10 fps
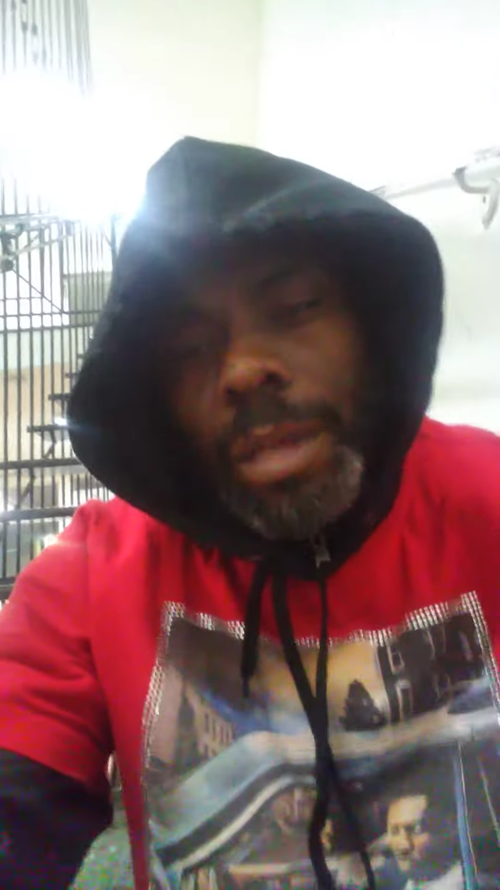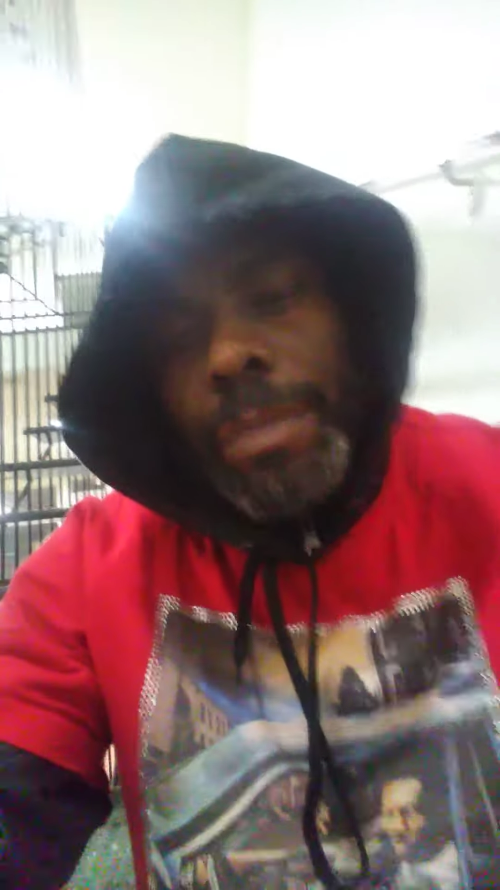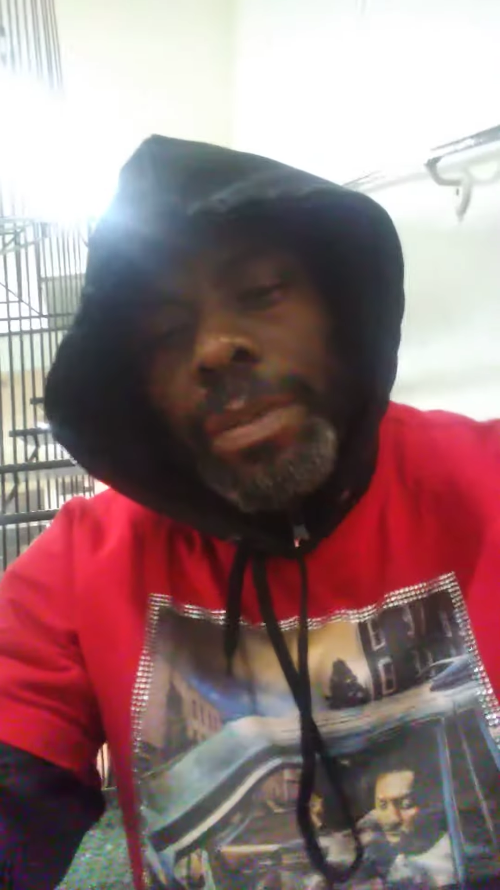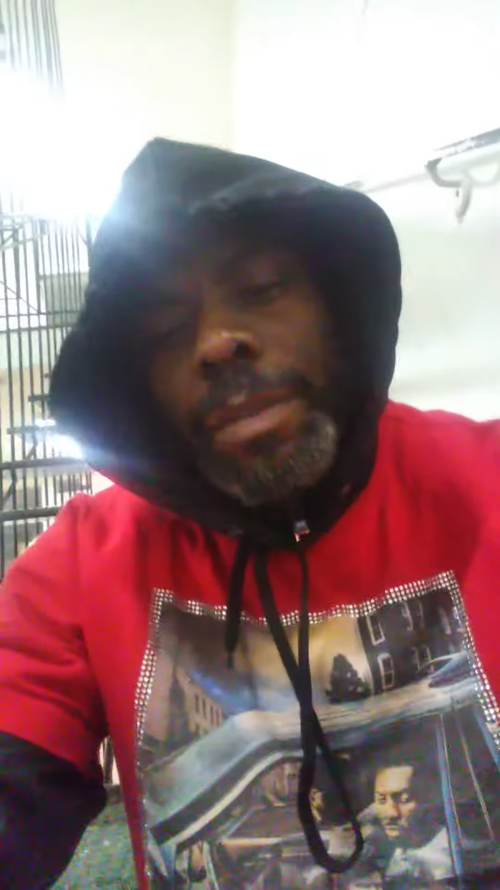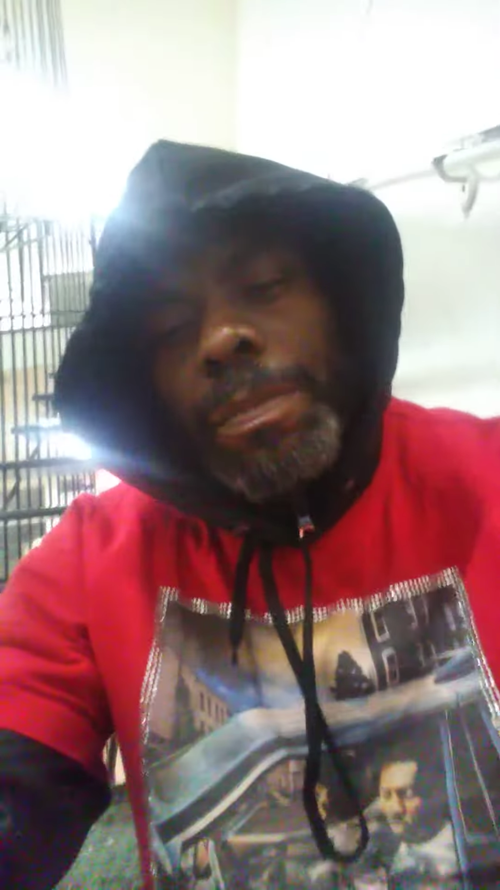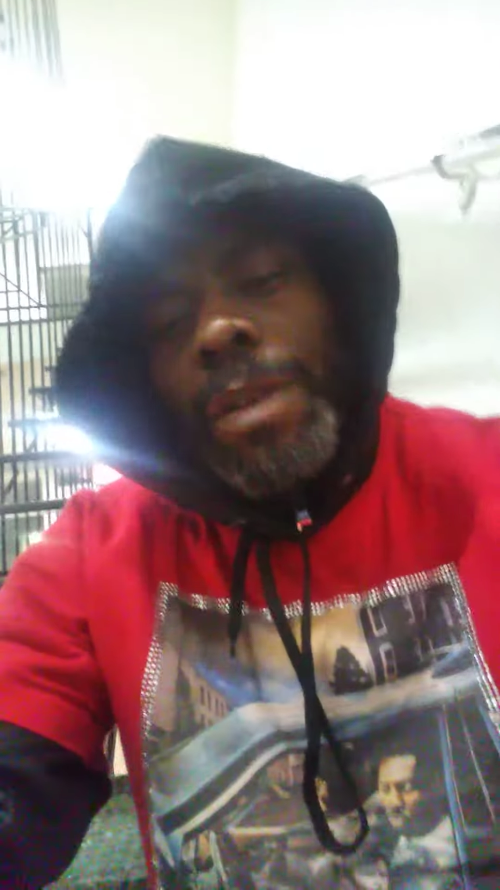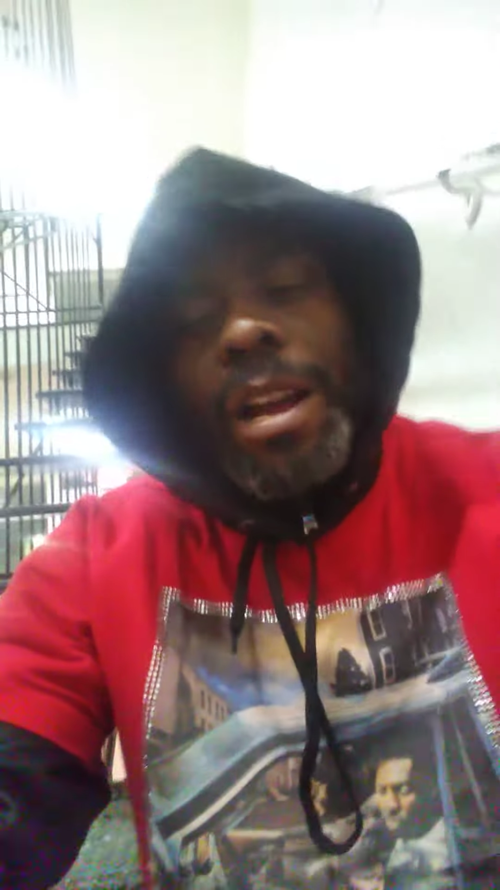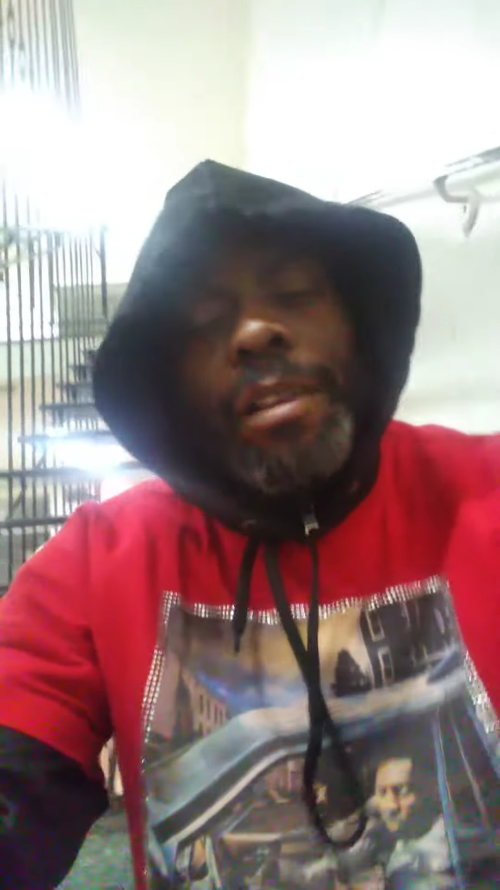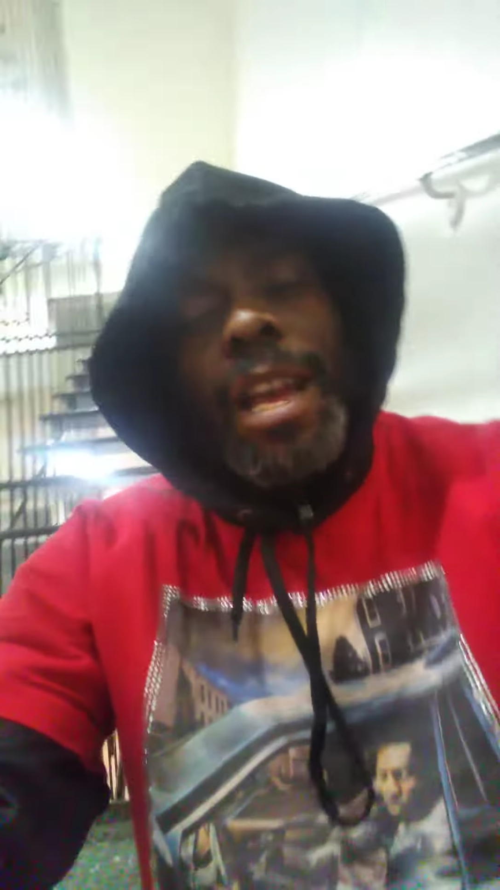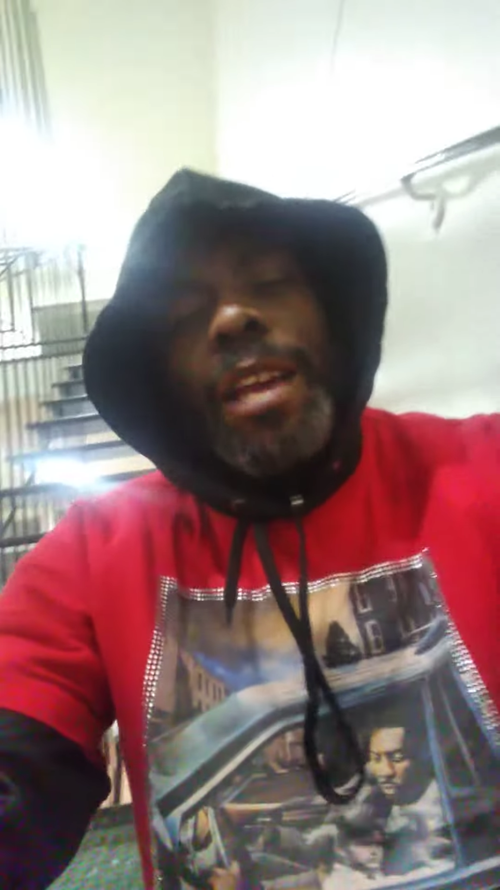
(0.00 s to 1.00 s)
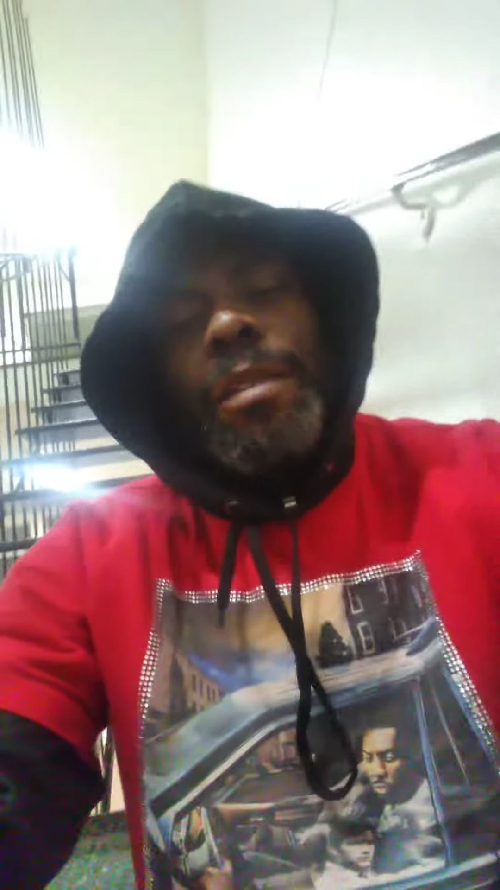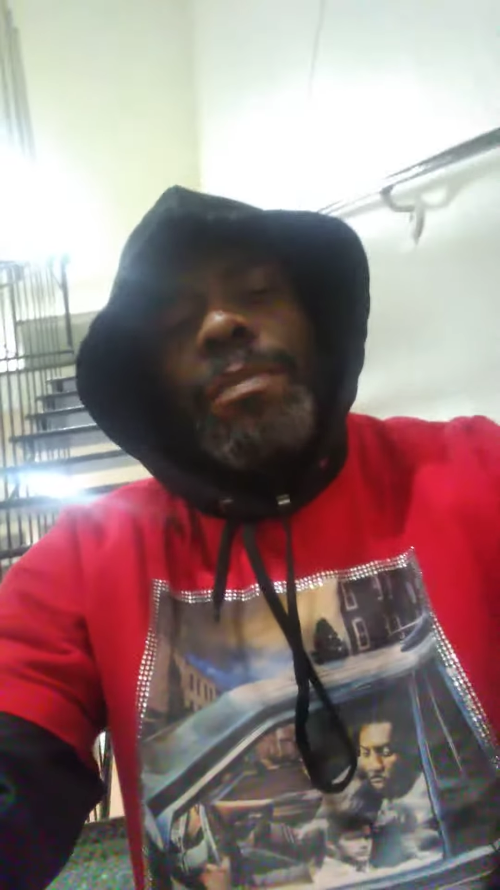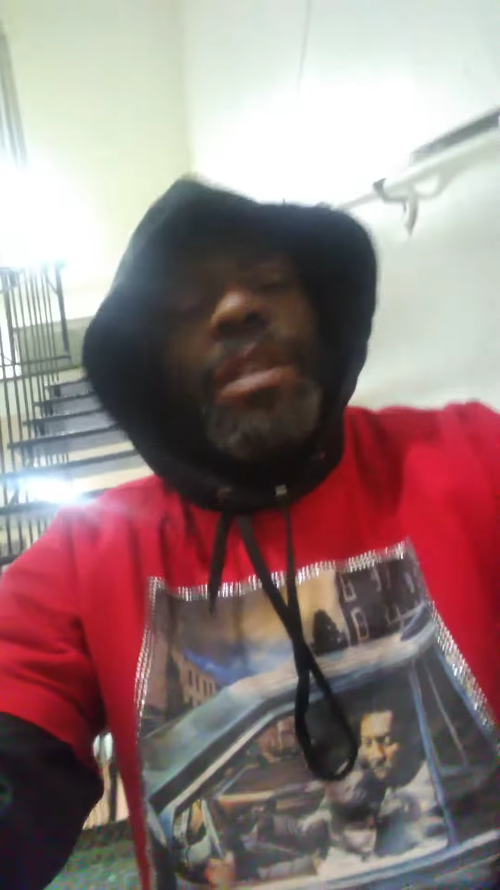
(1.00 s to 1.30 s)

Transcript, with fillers: Big Prog Diner,